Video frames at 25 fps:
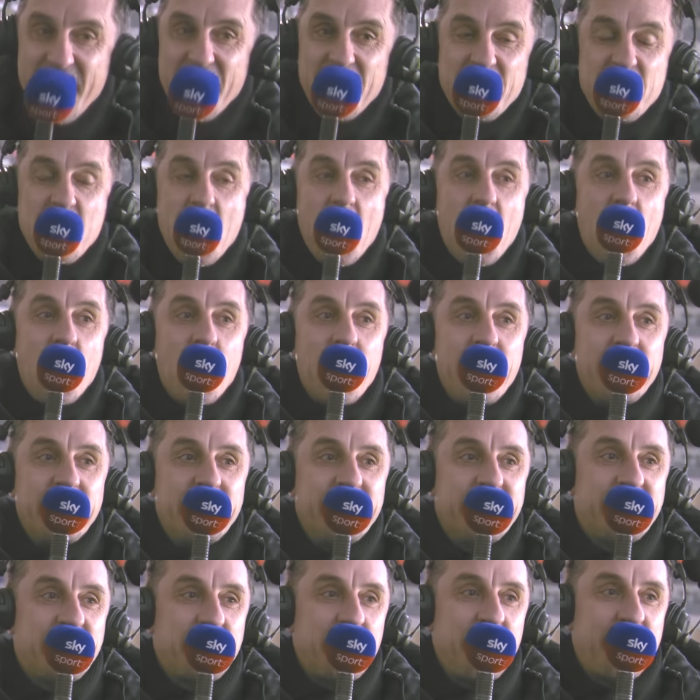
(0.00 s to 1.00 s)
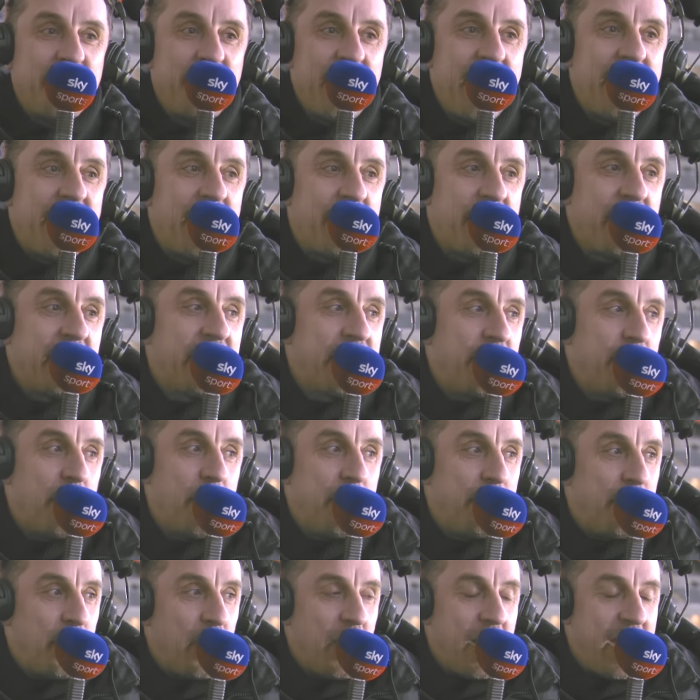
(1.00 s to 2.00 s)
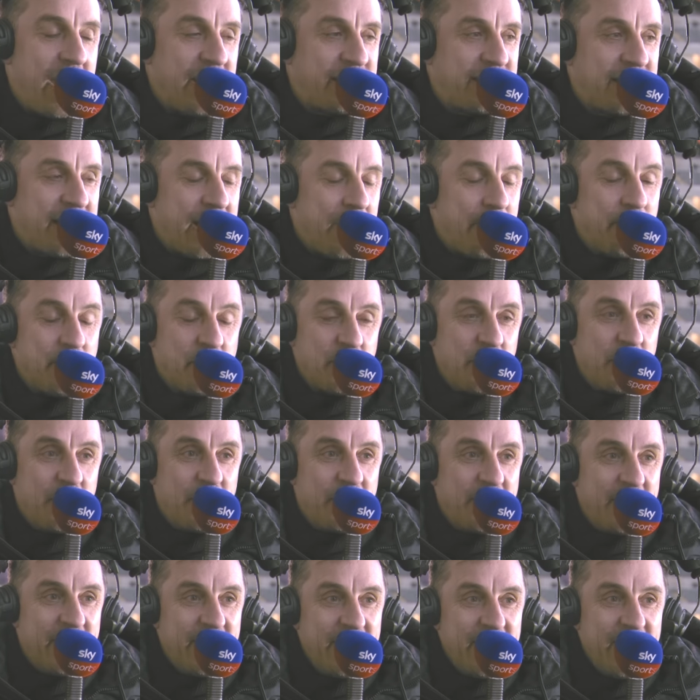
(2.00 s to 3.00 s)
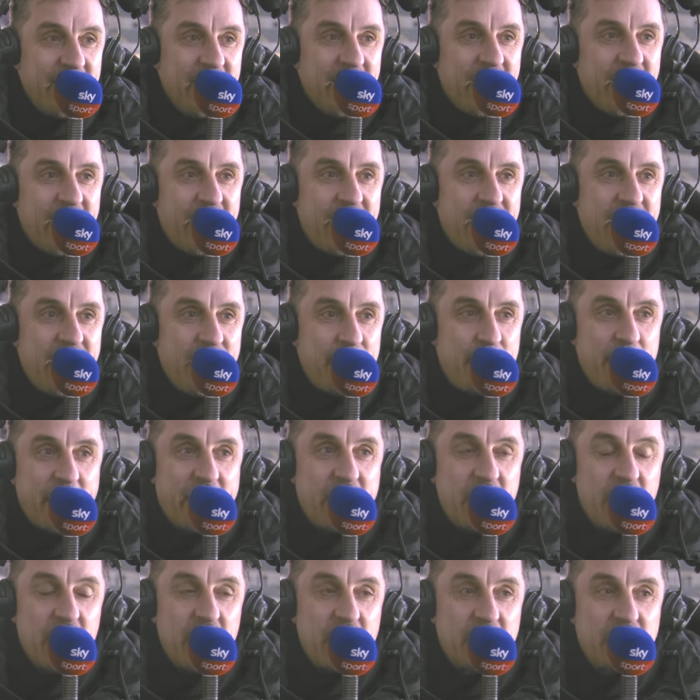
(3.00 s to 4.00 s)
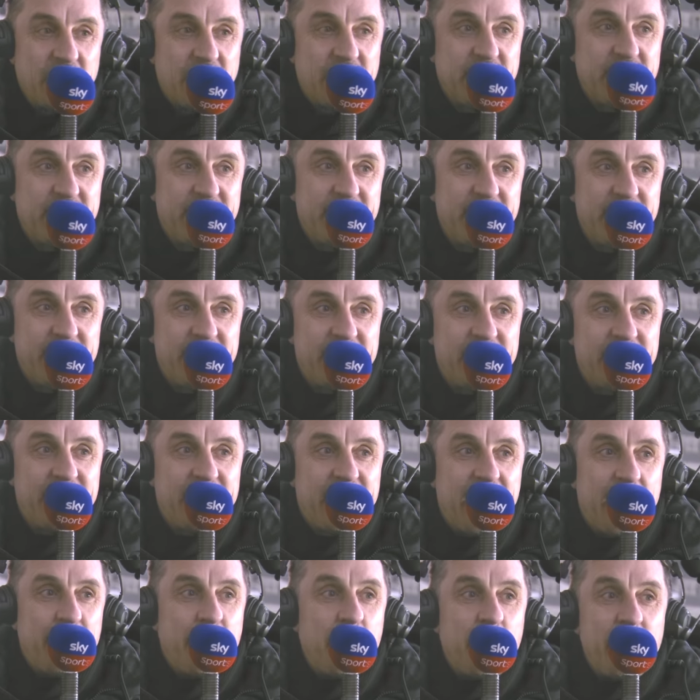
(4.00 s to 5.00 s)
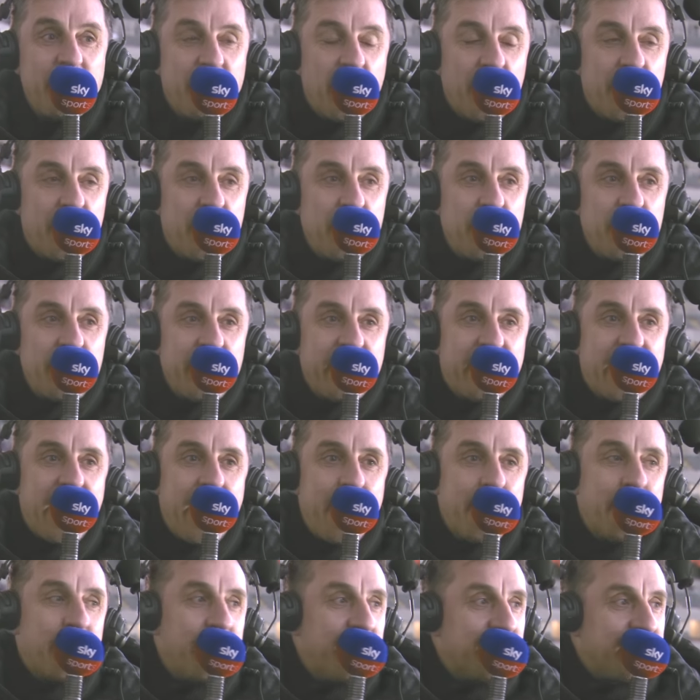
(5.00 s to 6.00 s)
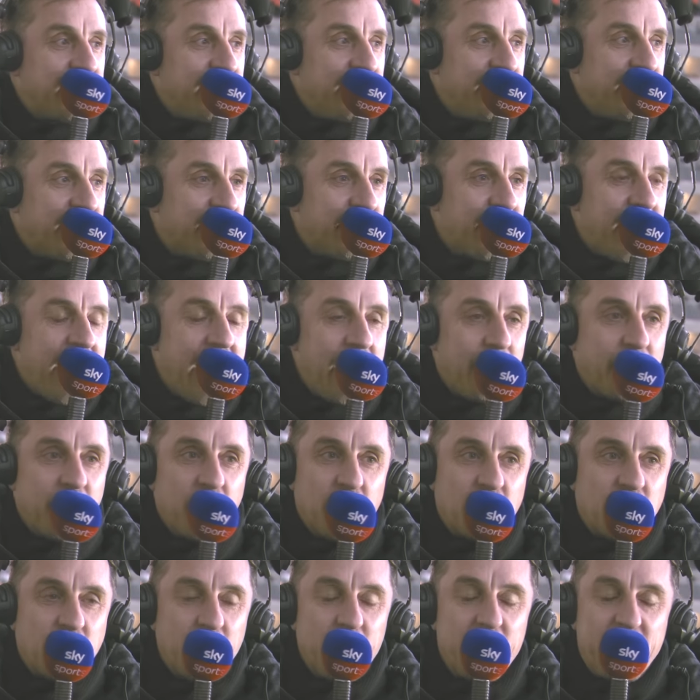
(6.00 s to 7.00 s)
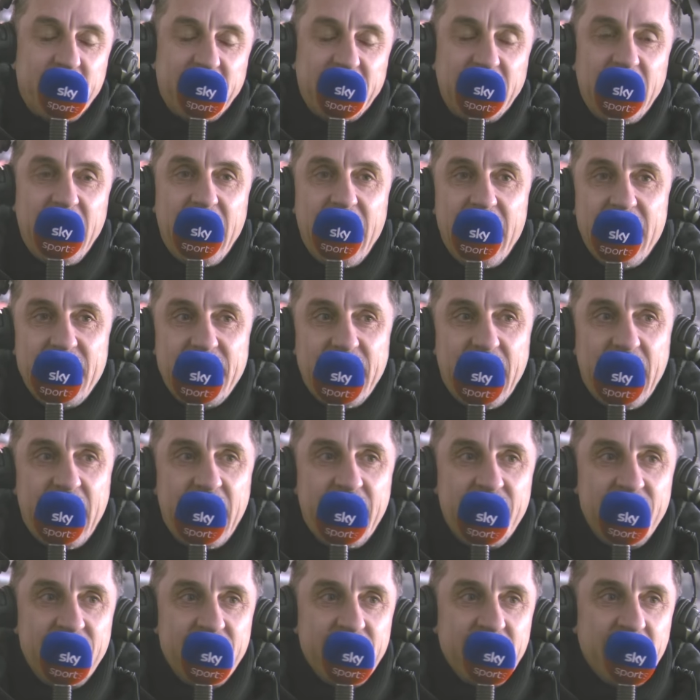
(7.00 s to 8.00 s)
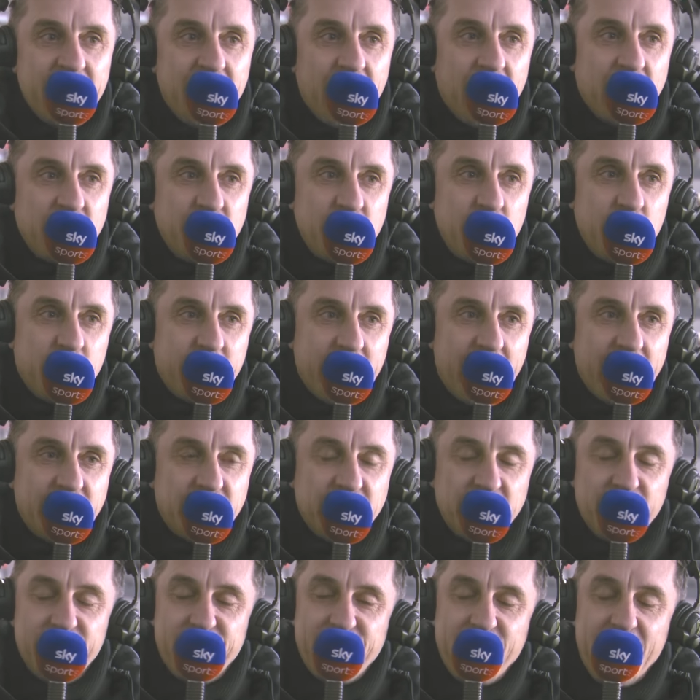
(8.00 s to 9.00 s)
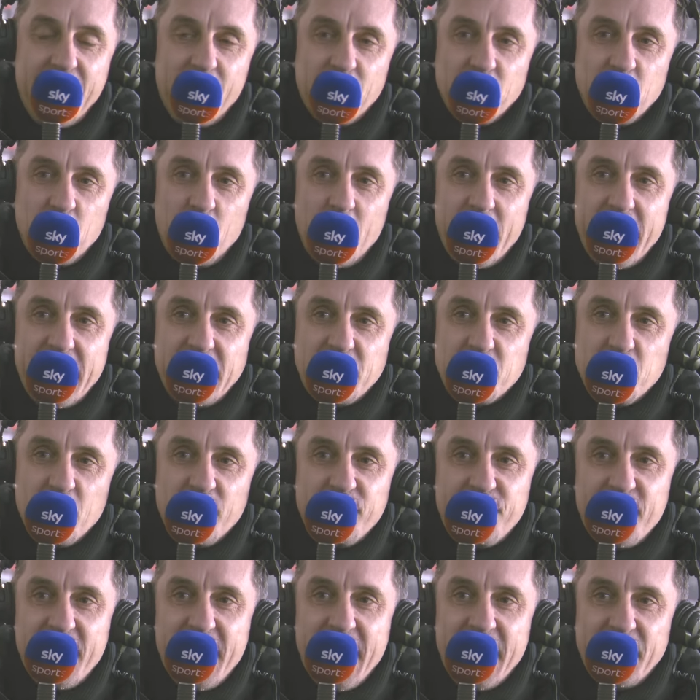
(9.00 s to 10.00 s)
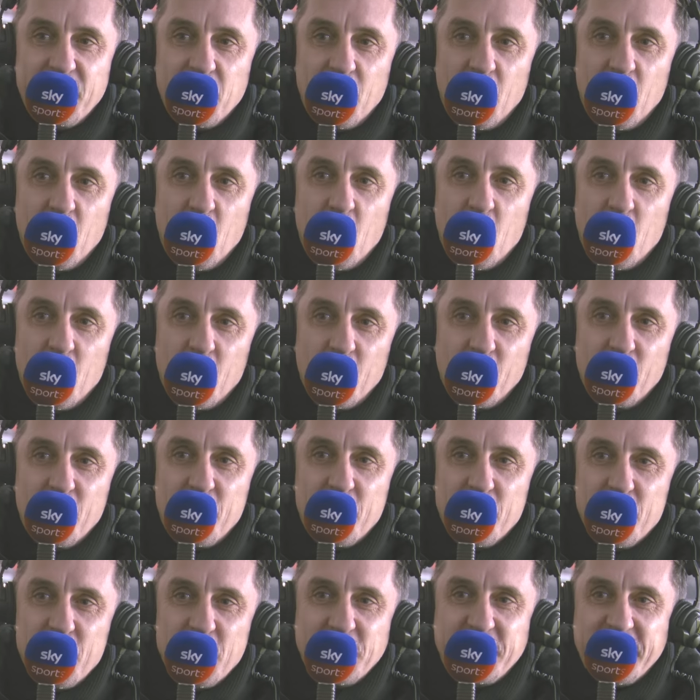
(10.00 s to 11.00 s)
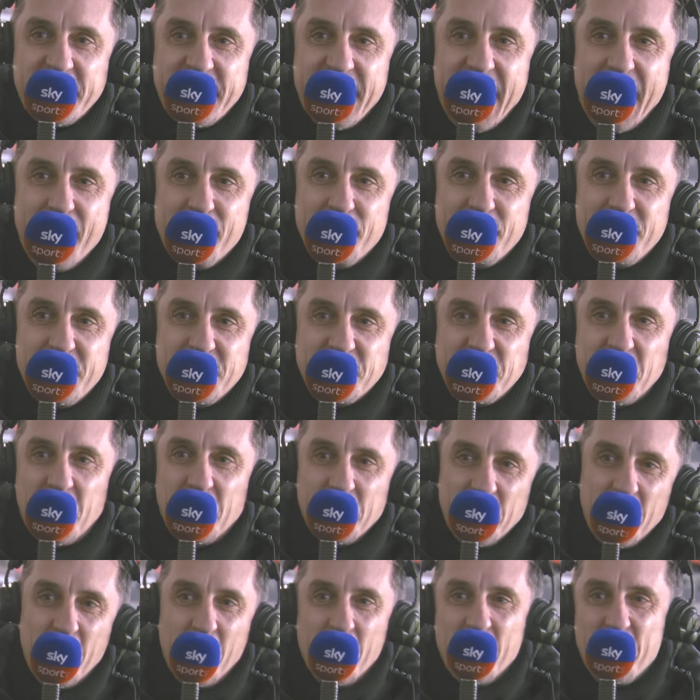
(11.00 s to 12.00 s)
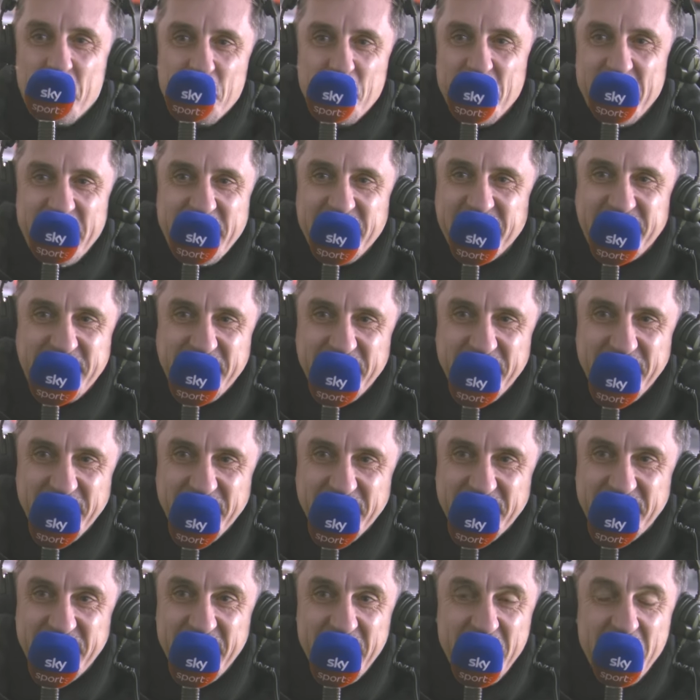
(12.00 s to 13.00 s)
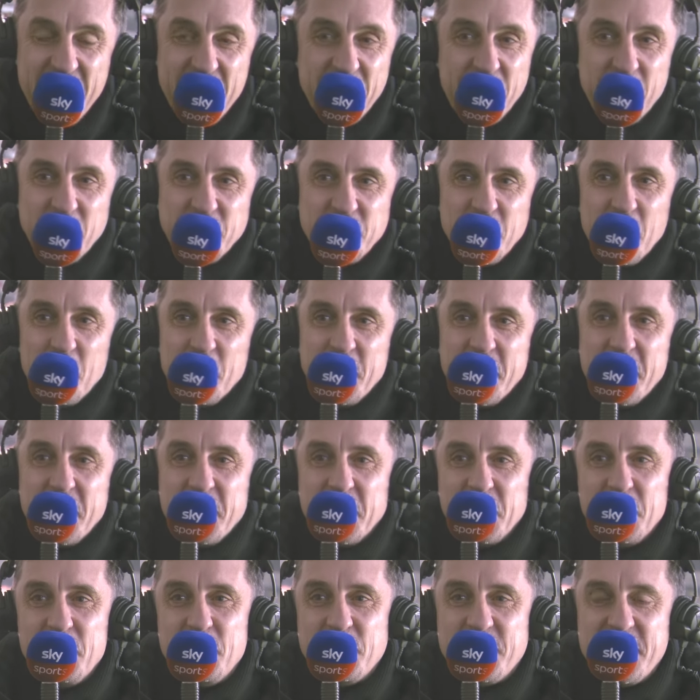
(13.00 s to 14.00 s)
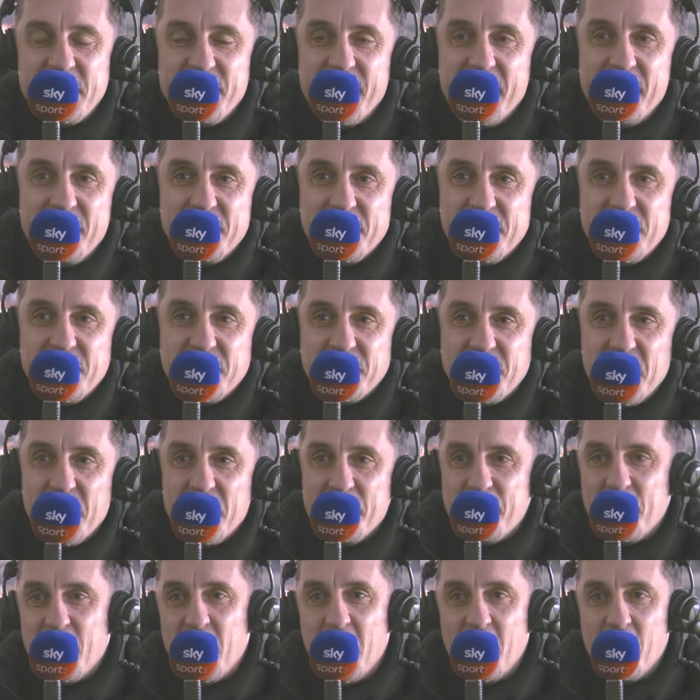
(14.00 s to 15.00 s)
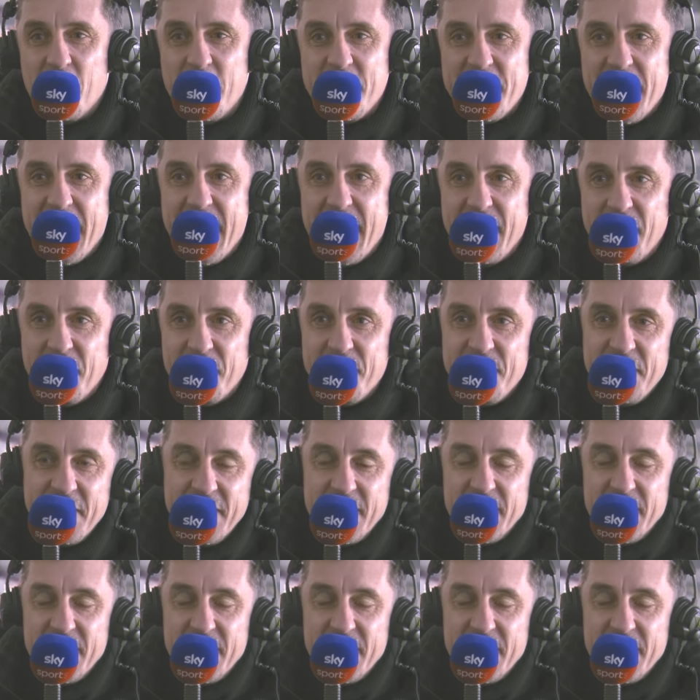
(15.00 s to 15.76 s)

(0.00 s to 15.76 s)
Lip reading: No, and to be fair, I think at one point I said I'm done because, I mean, we've got 30 cameras in the ground or something like that, and Newcastle have found a way to evade all 30 cameras on all three incidents. There was no conclusive evidence that the ball went out.